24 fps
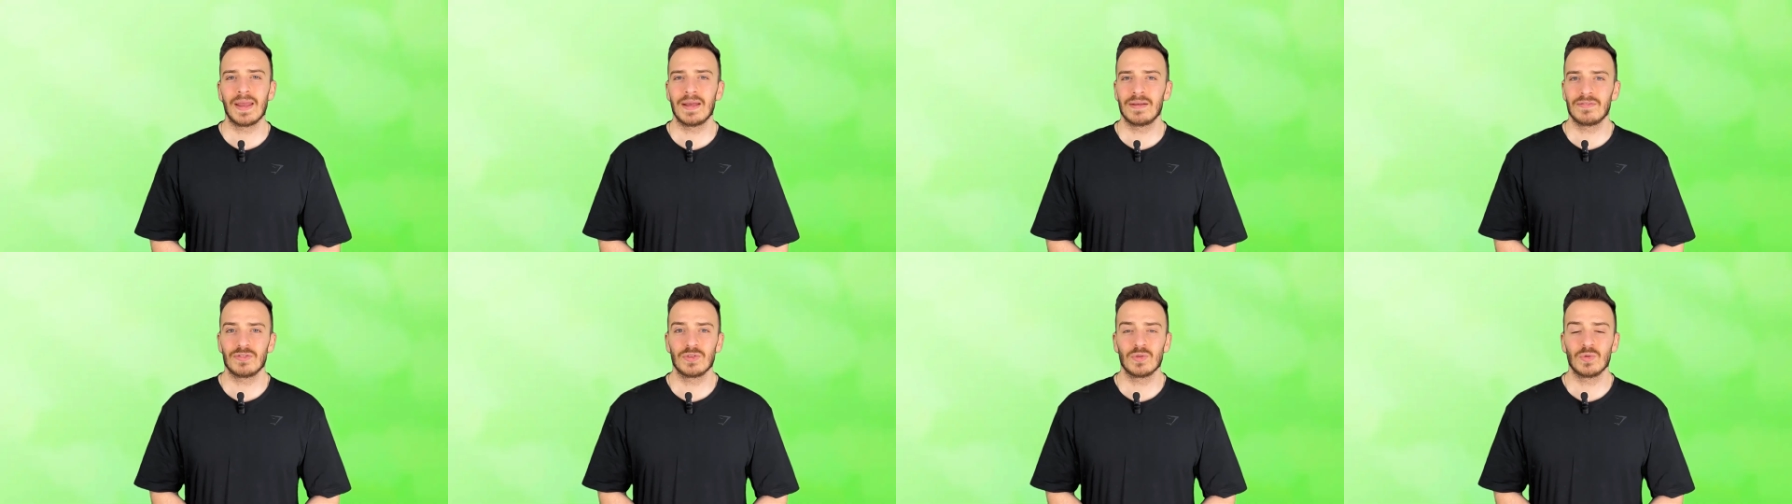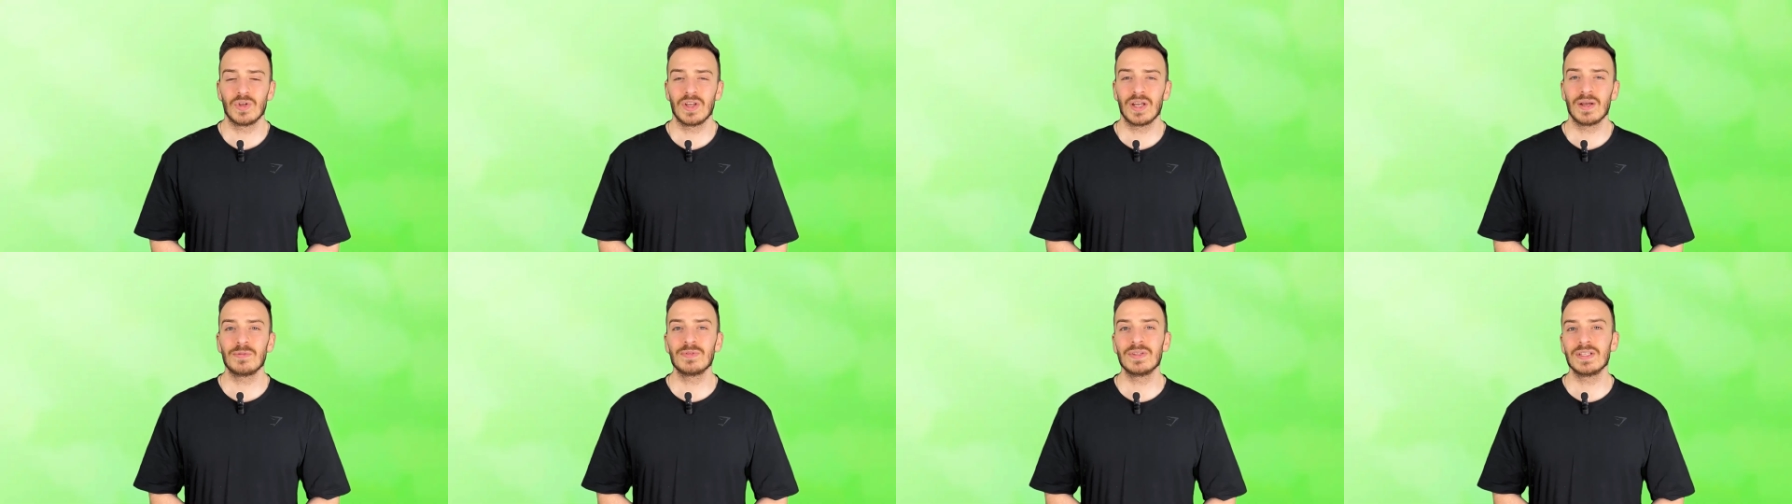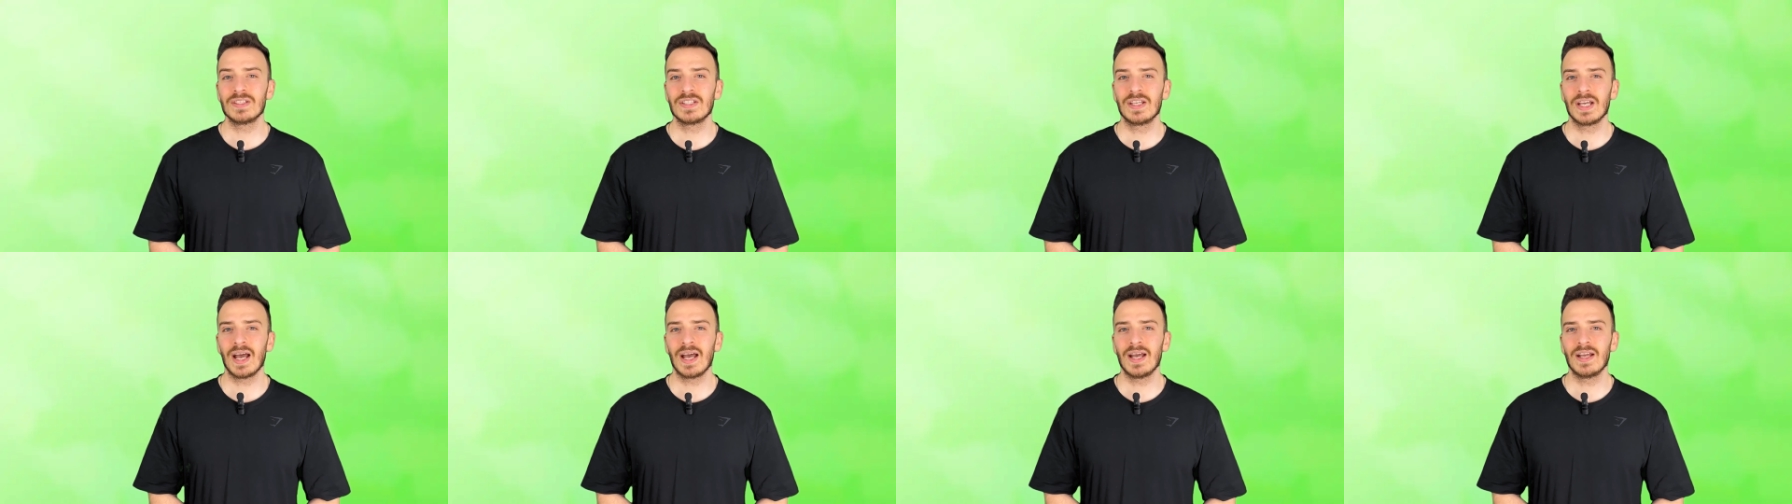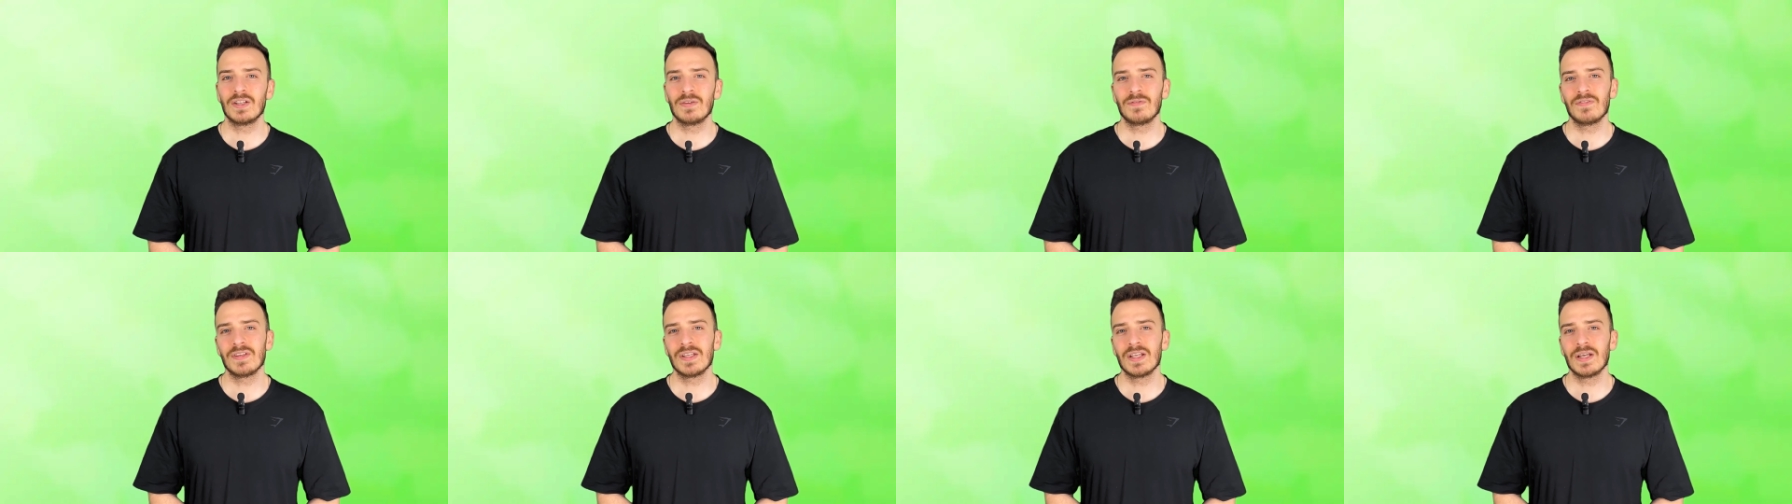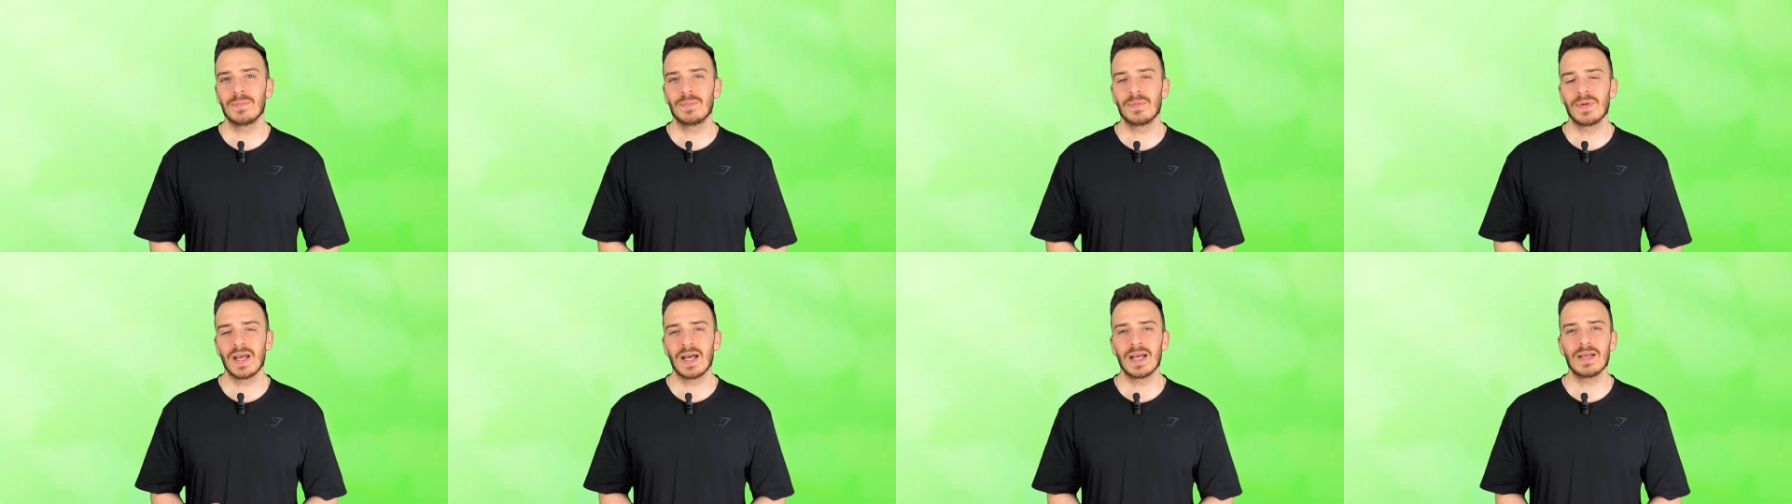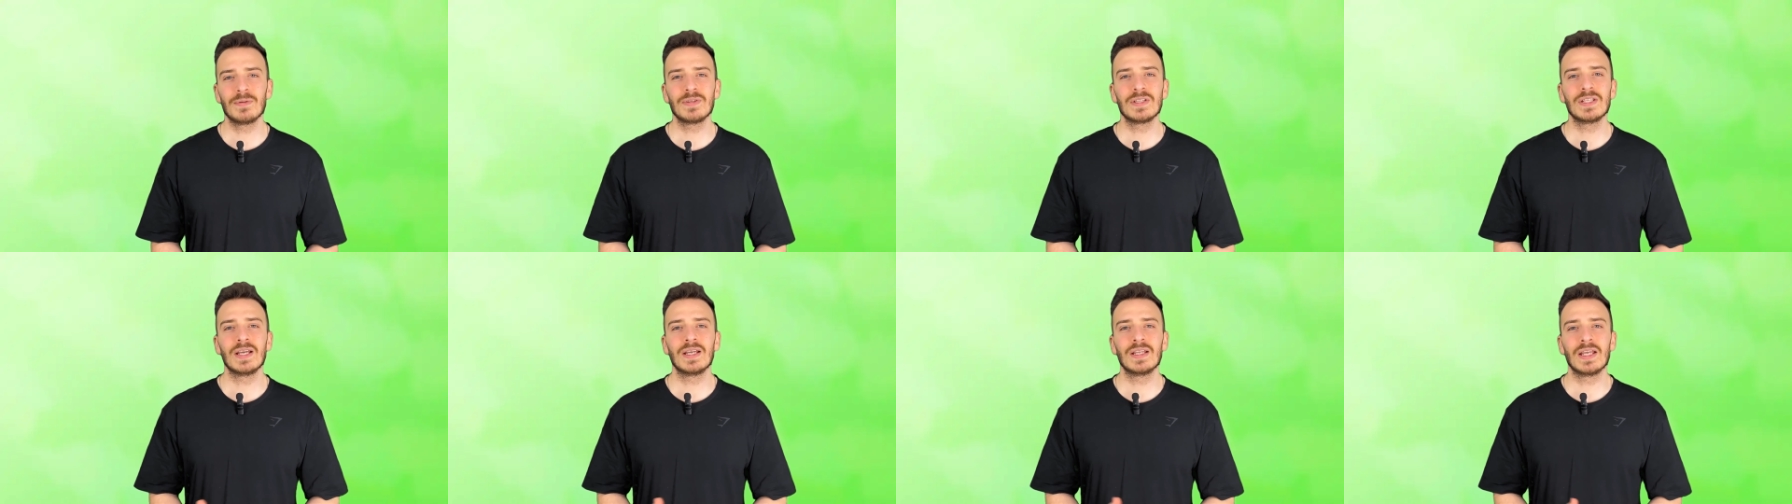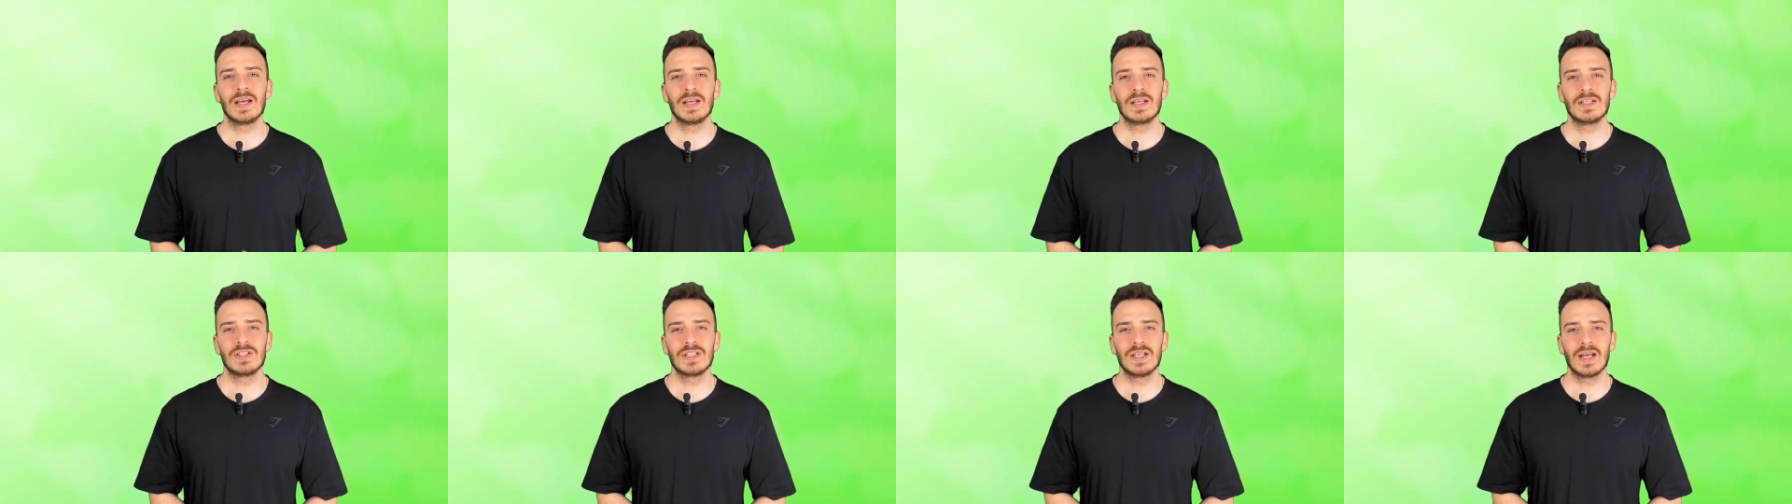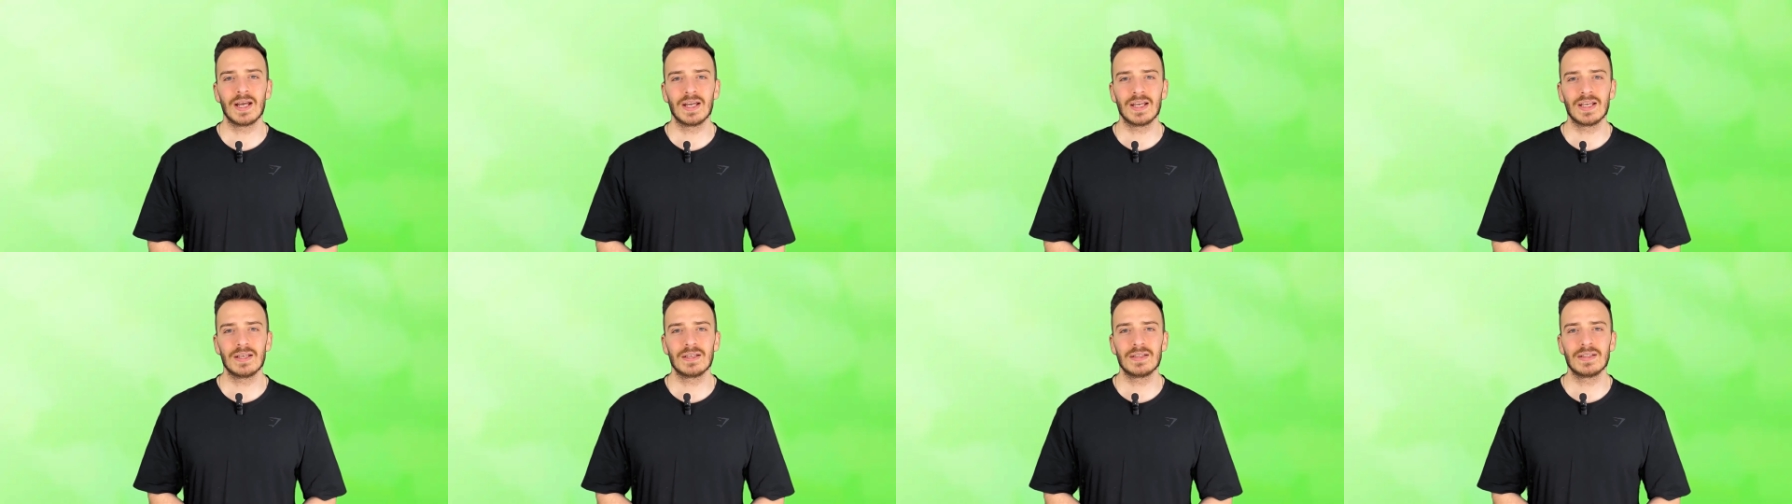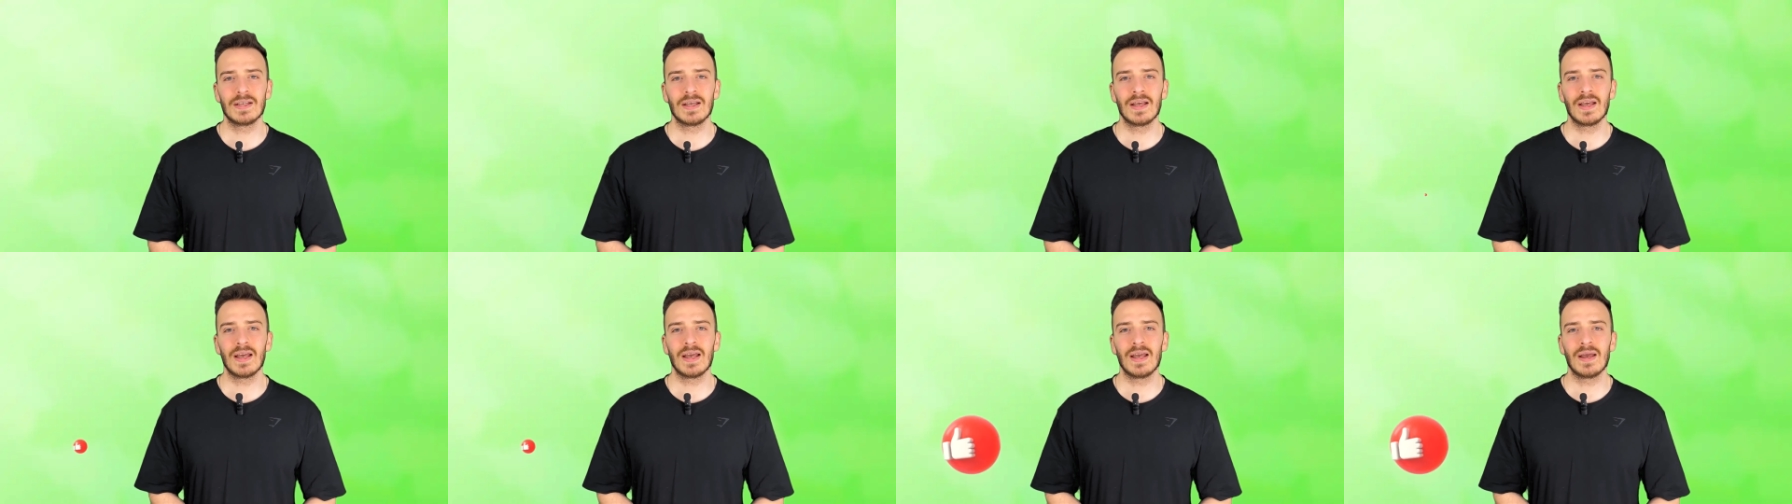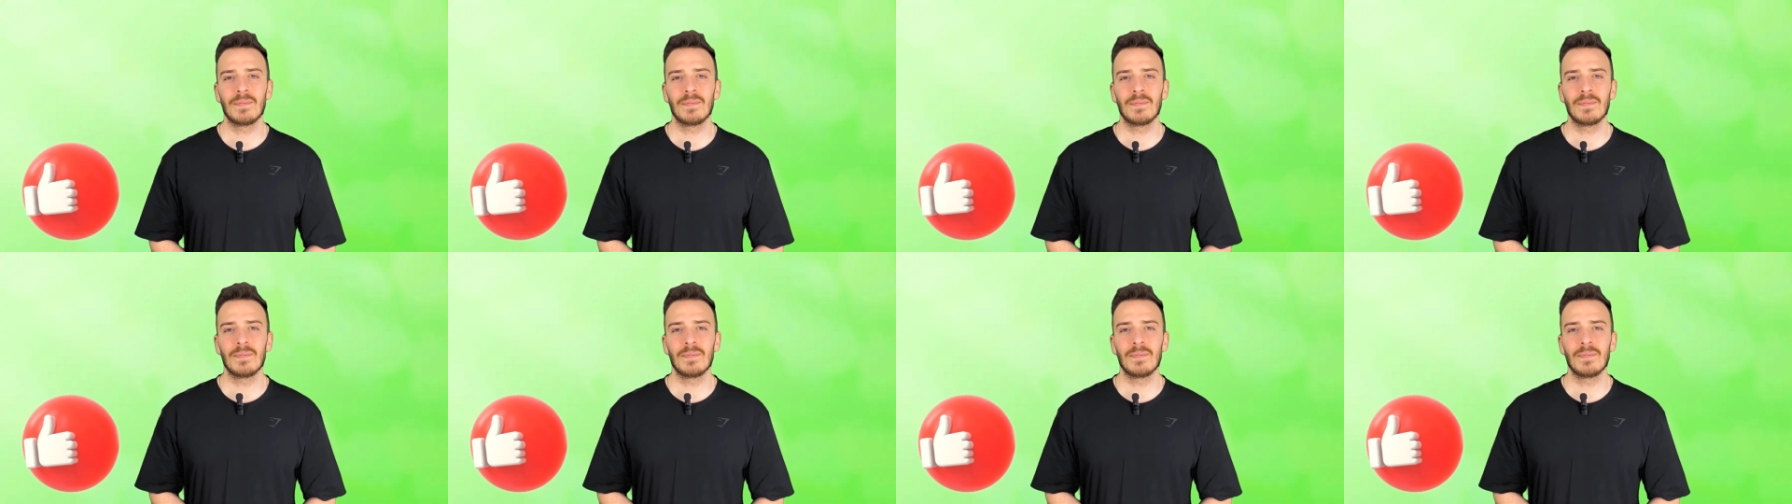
If you love this kind of deep dive skincare science,